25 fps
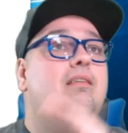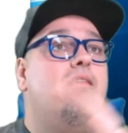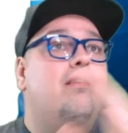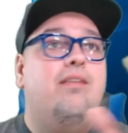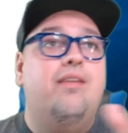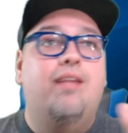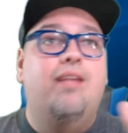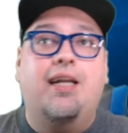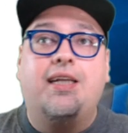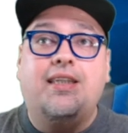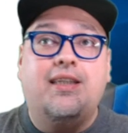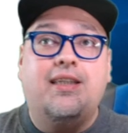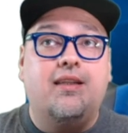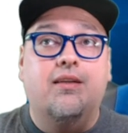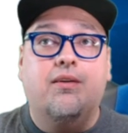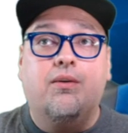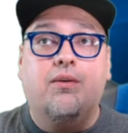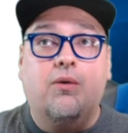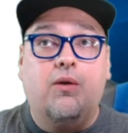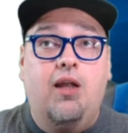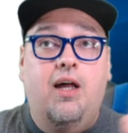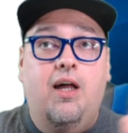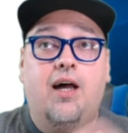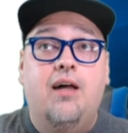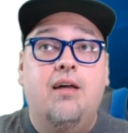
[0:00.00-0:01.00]
nice
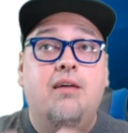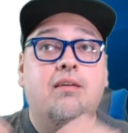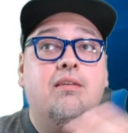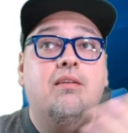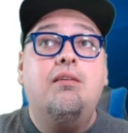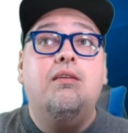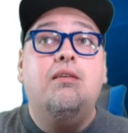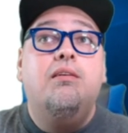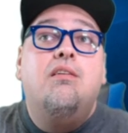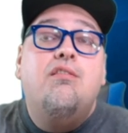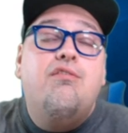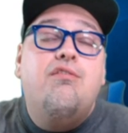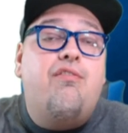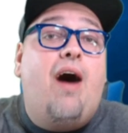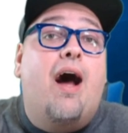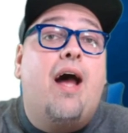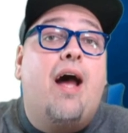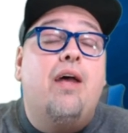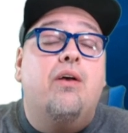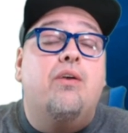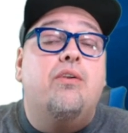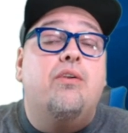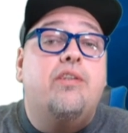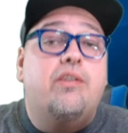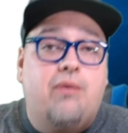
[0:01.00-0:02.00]
little
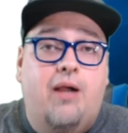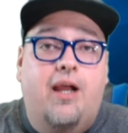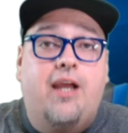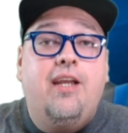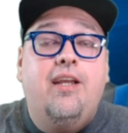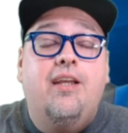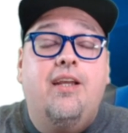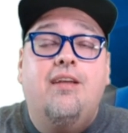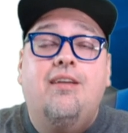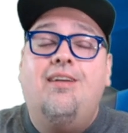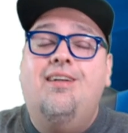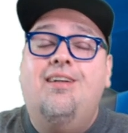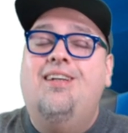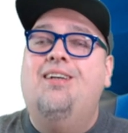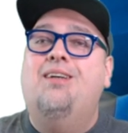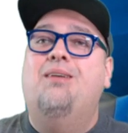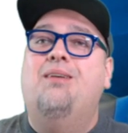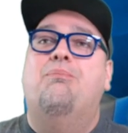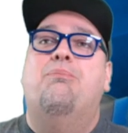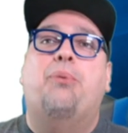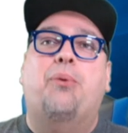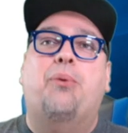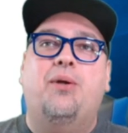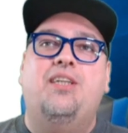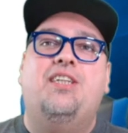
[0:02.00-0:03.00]
files, right?
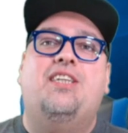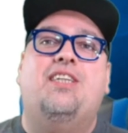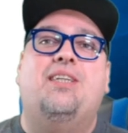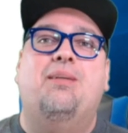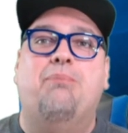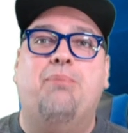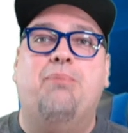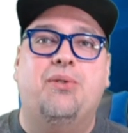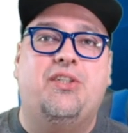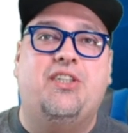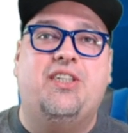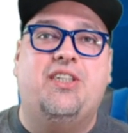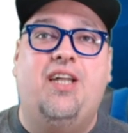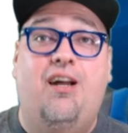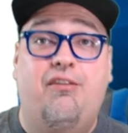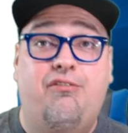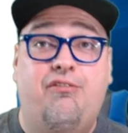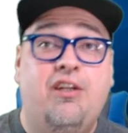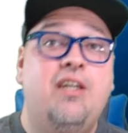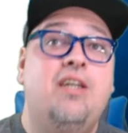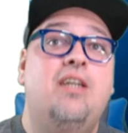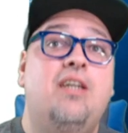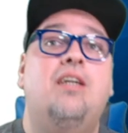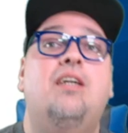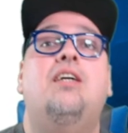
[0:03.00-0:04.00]
Pretty simple stuff.
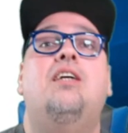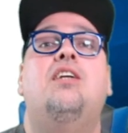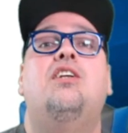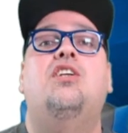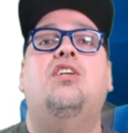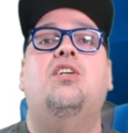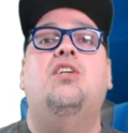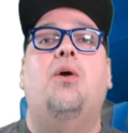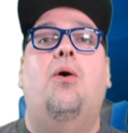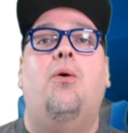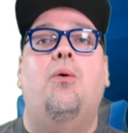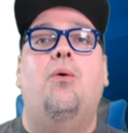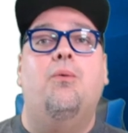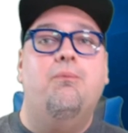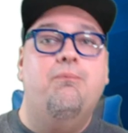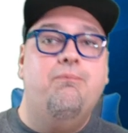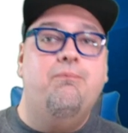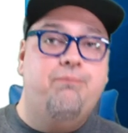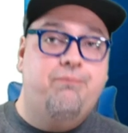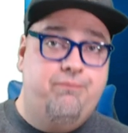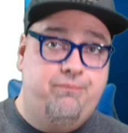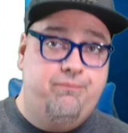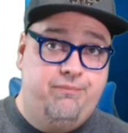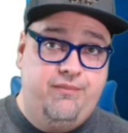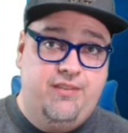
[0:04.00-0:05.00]
So
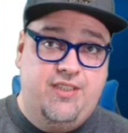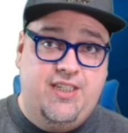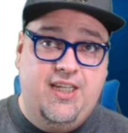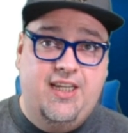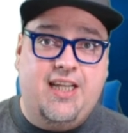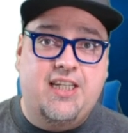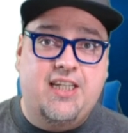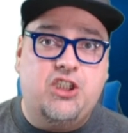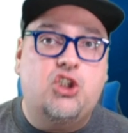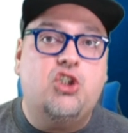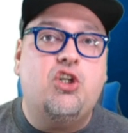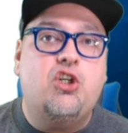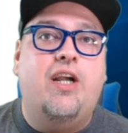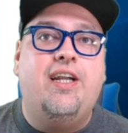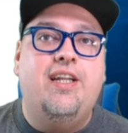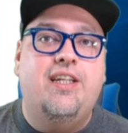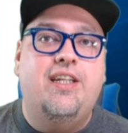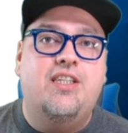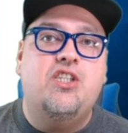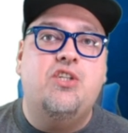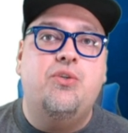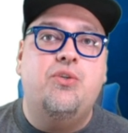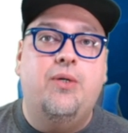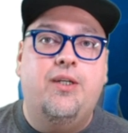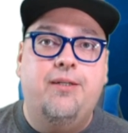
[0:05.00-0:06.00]
to get straight
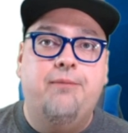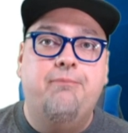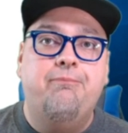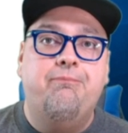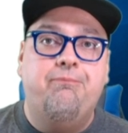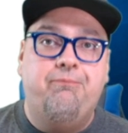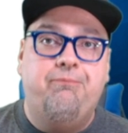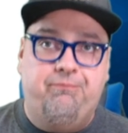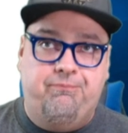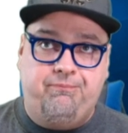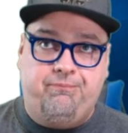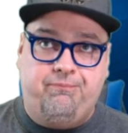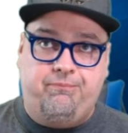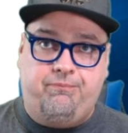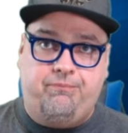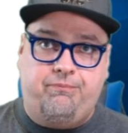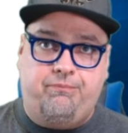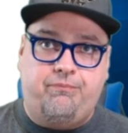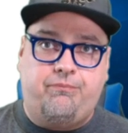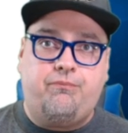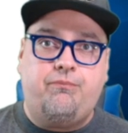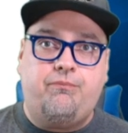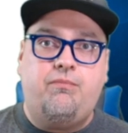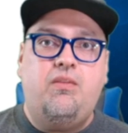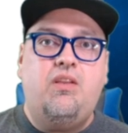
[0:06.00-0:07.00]
into it,
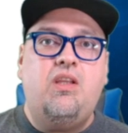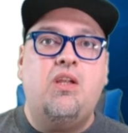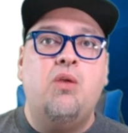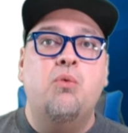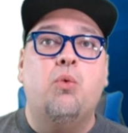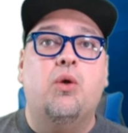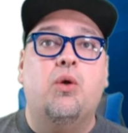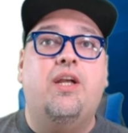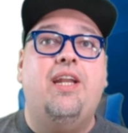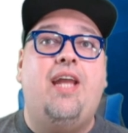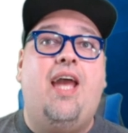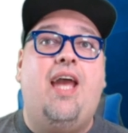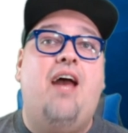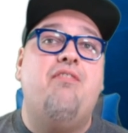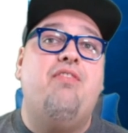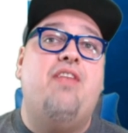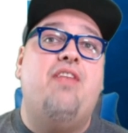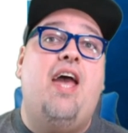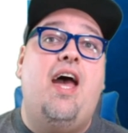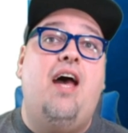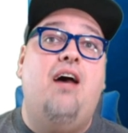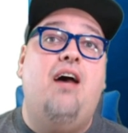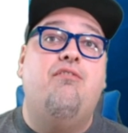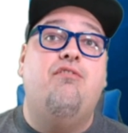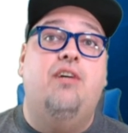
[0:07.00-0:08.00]
we're going to
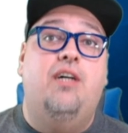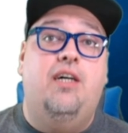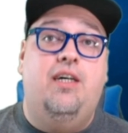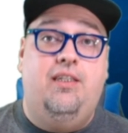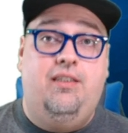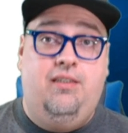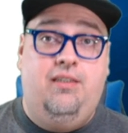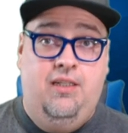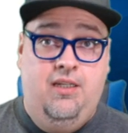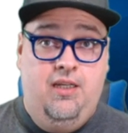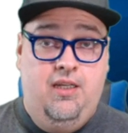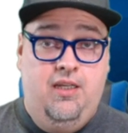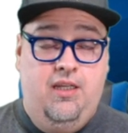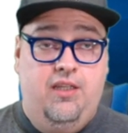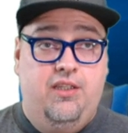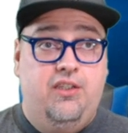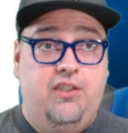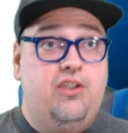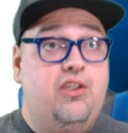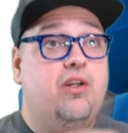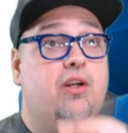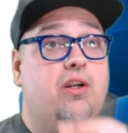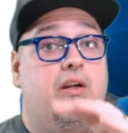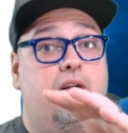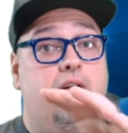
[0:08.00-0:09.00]
have
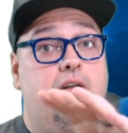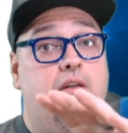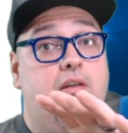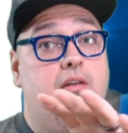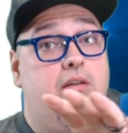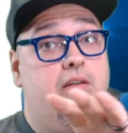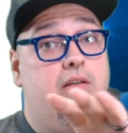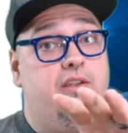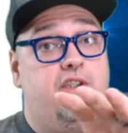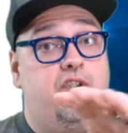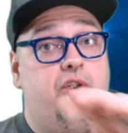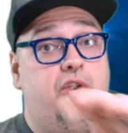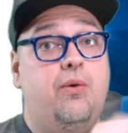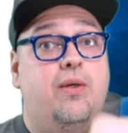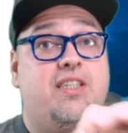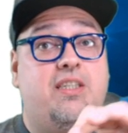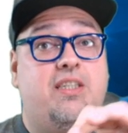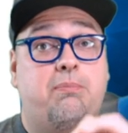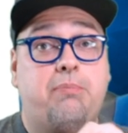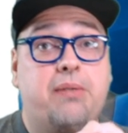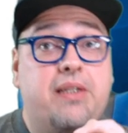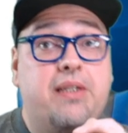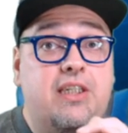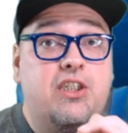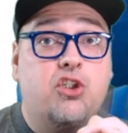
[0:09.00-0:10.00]
your
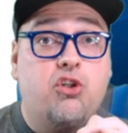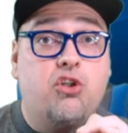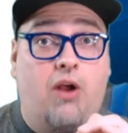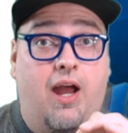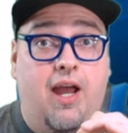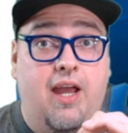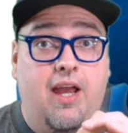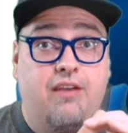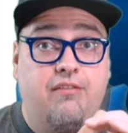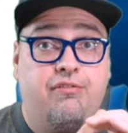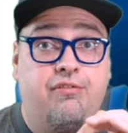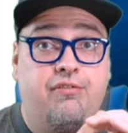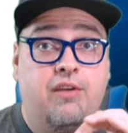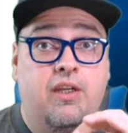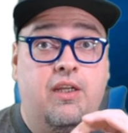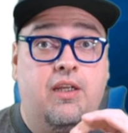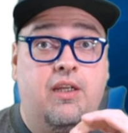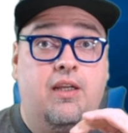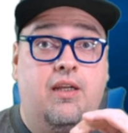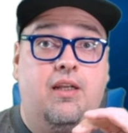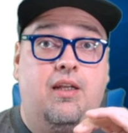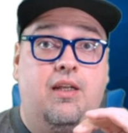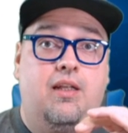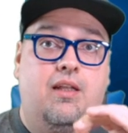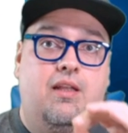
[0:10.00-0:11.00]
USB drive
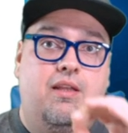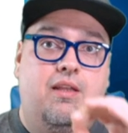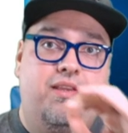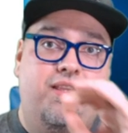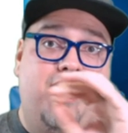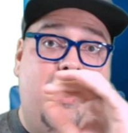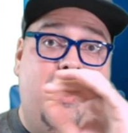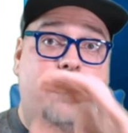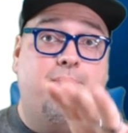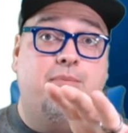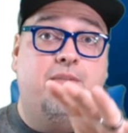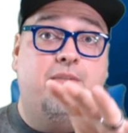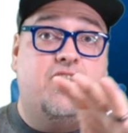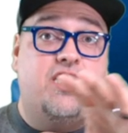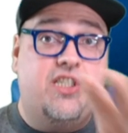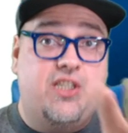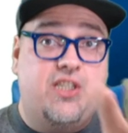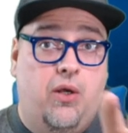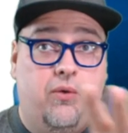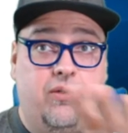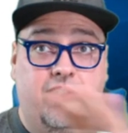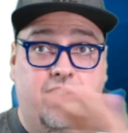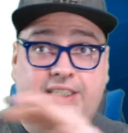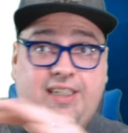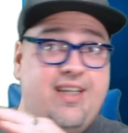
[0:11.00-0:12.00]
named
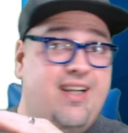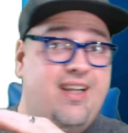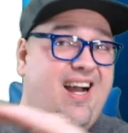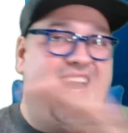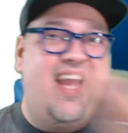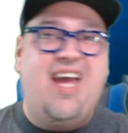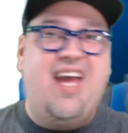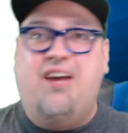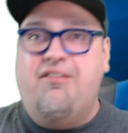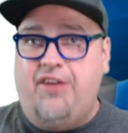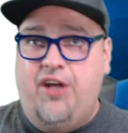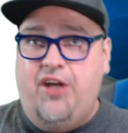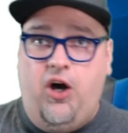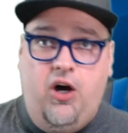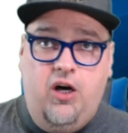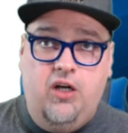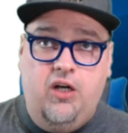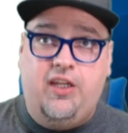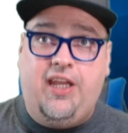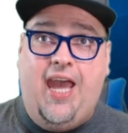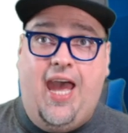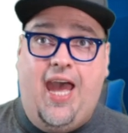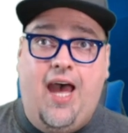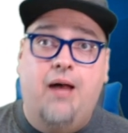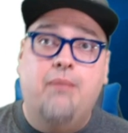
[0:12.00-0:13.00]
Sony. I have it all
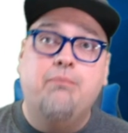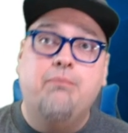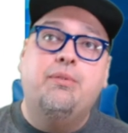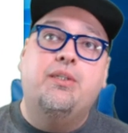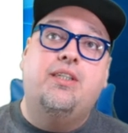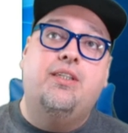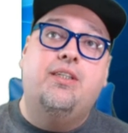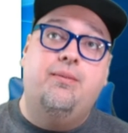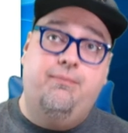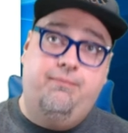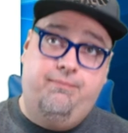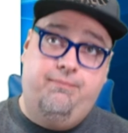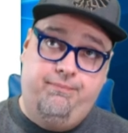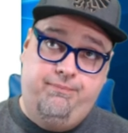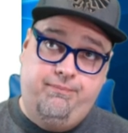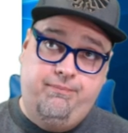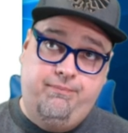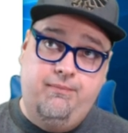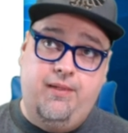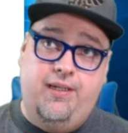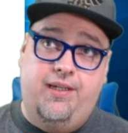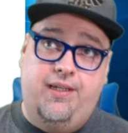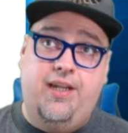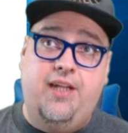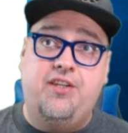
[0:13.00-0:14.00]
caps.
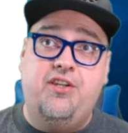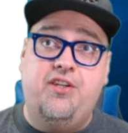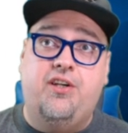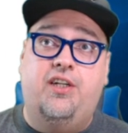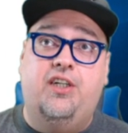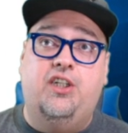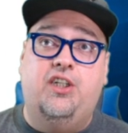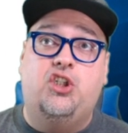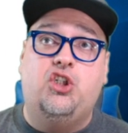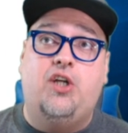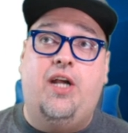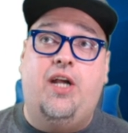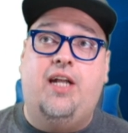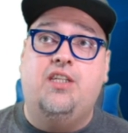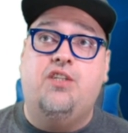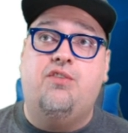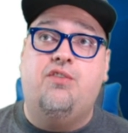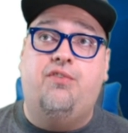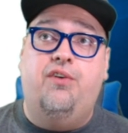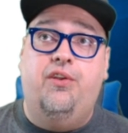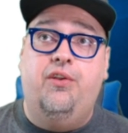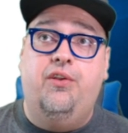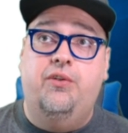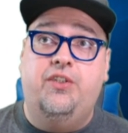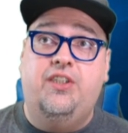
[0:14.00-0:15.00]
And then you're going to
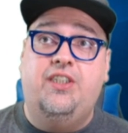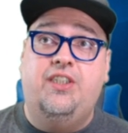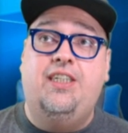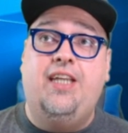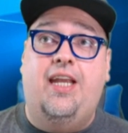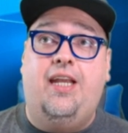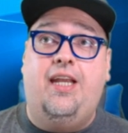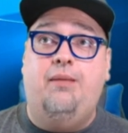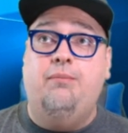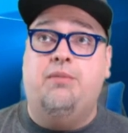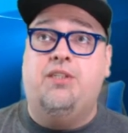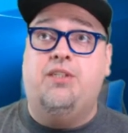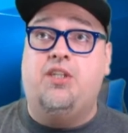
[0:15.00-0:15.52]
transfer those games